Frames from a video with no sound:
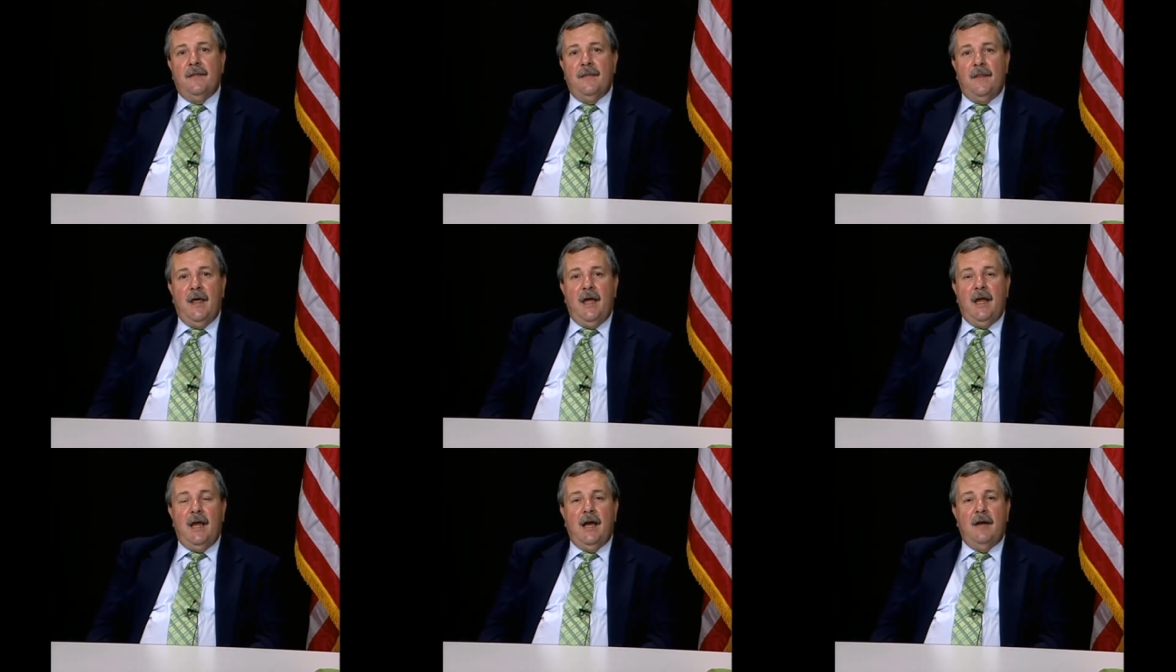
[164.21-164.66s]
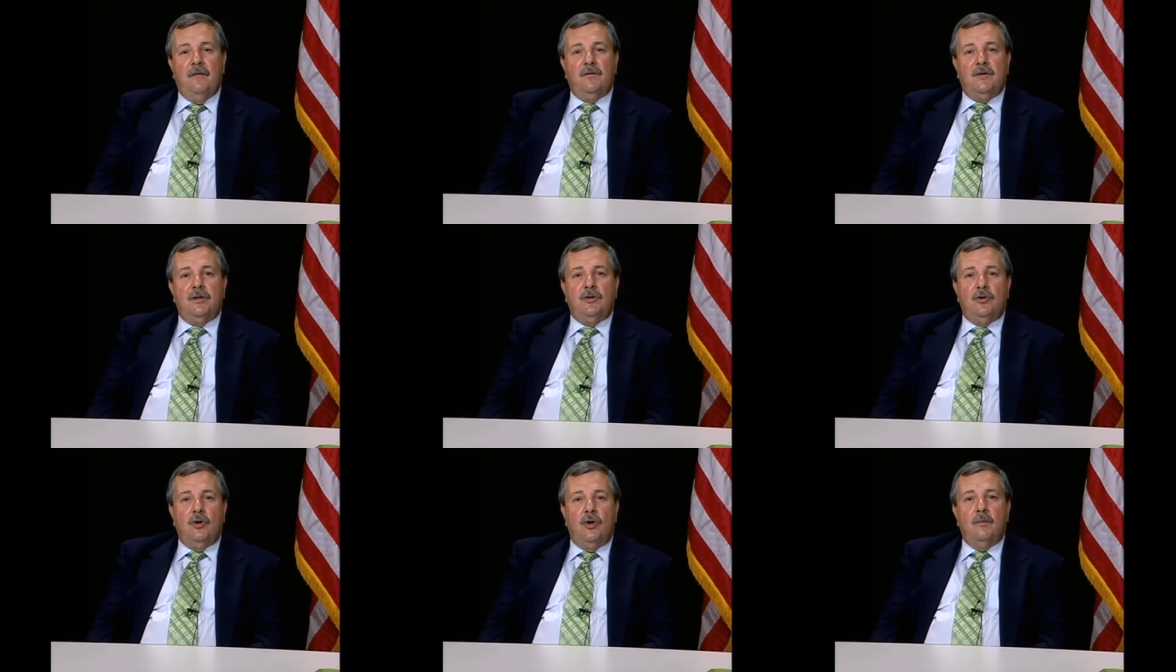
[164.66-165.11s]
they
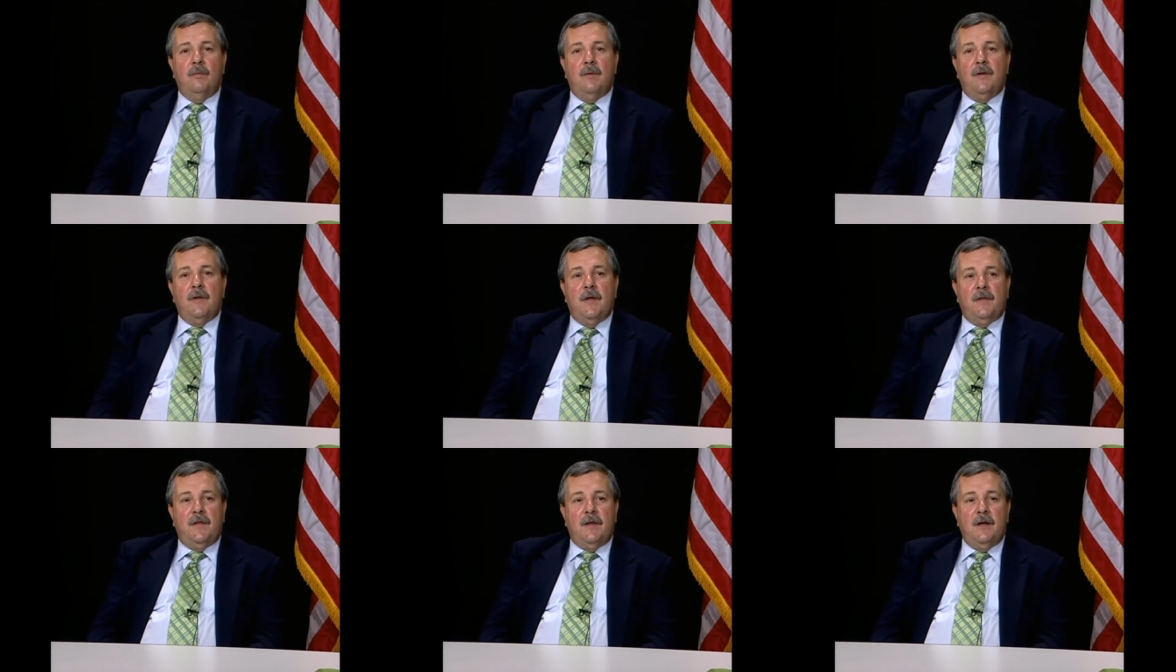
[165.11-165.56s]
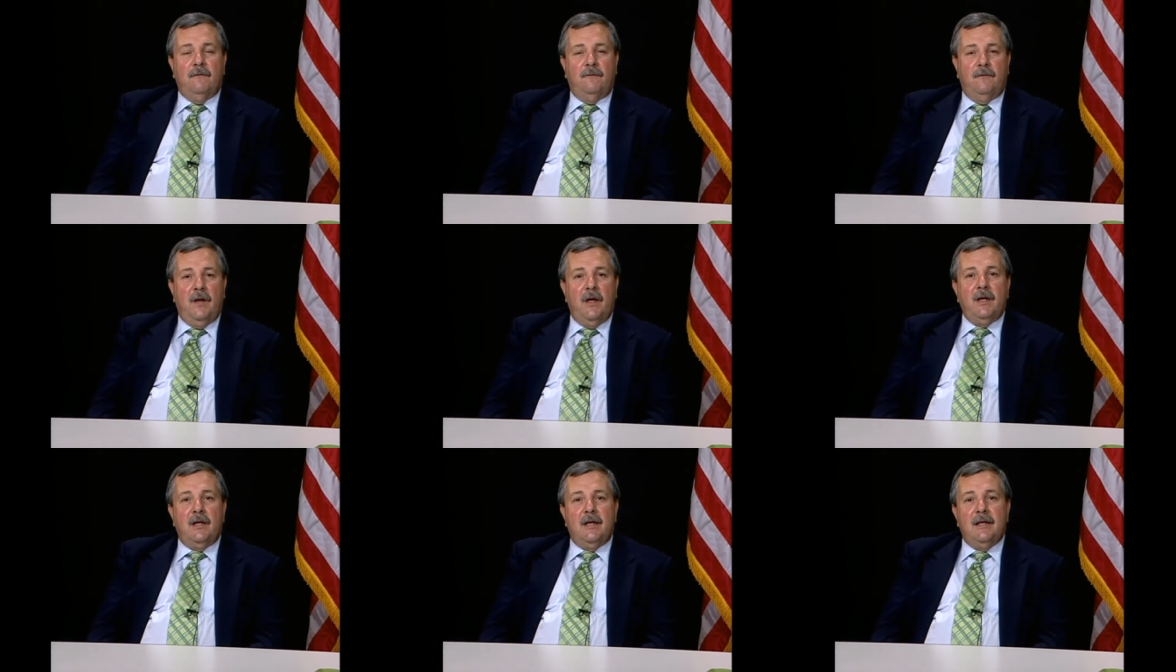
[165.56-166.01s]
have determined that the
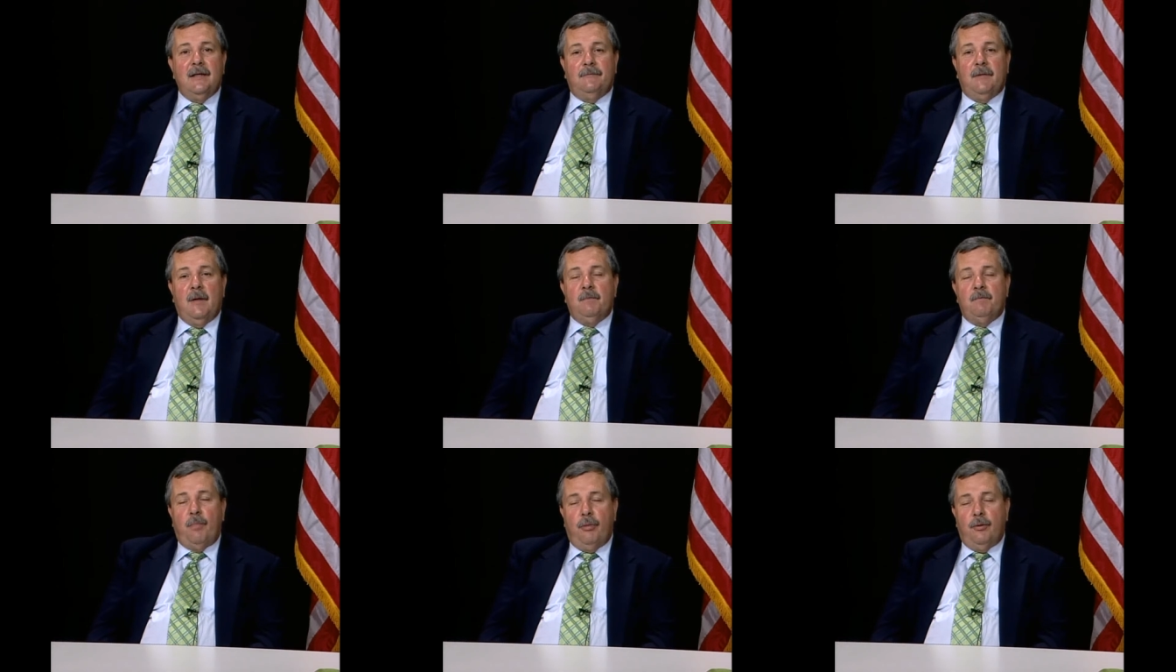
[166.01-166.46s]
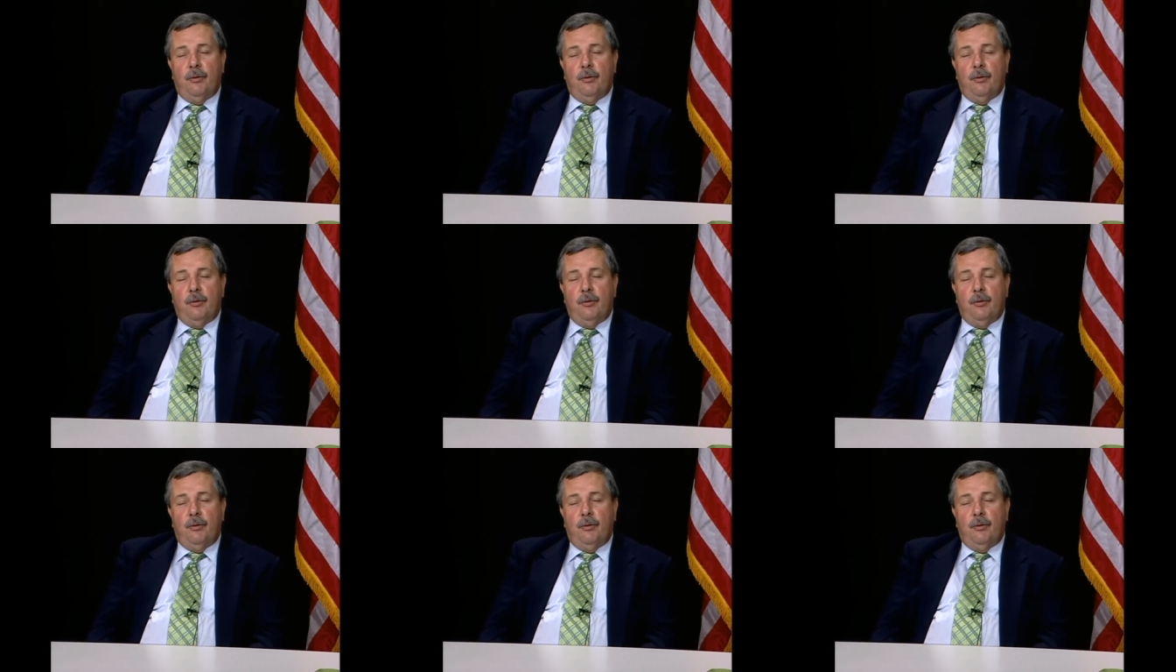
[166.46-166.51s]
inflation, uh,